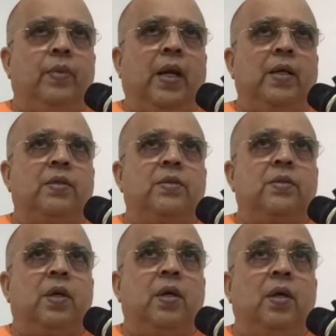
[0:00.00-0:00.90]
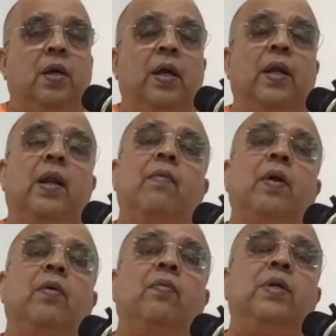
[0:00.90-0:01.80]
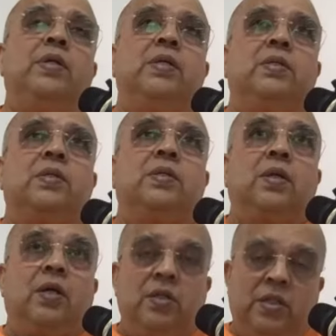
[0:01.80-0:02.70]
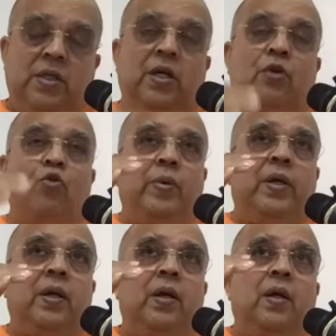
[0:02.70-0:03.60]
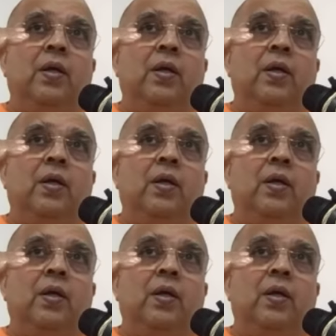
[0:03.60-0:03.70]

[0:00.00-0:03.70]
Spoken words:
That is a level which is considered to be